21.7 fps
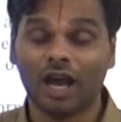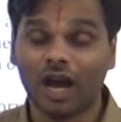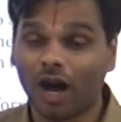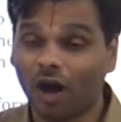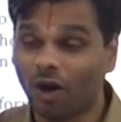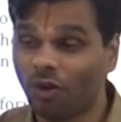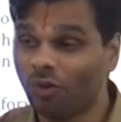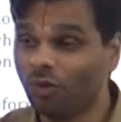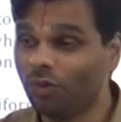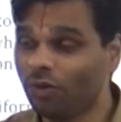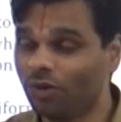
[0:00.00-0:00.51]

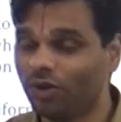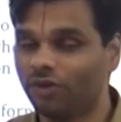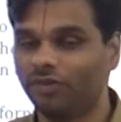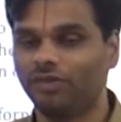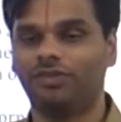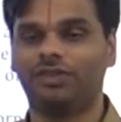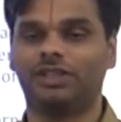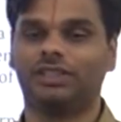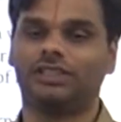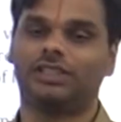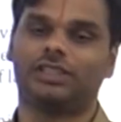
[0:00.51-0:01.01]
How?
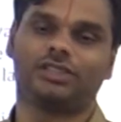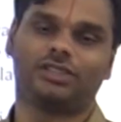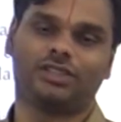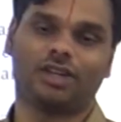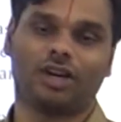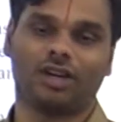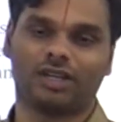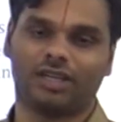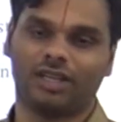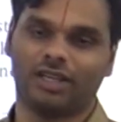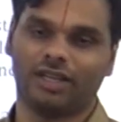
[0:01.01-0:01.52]
We will just
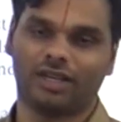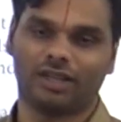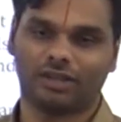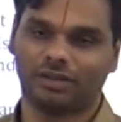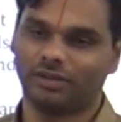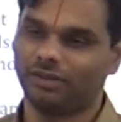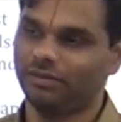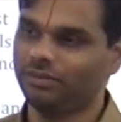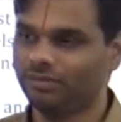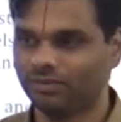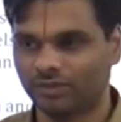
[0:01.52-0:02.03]
talk here.
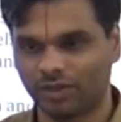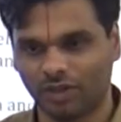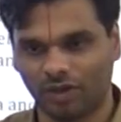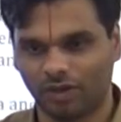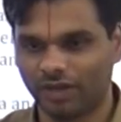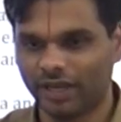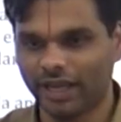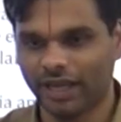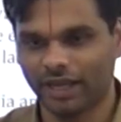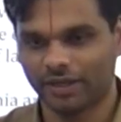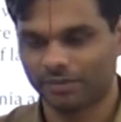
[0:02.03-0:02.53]

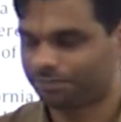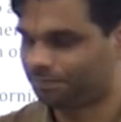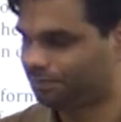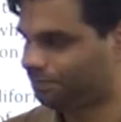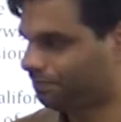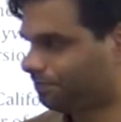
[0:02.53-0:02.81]
Okay.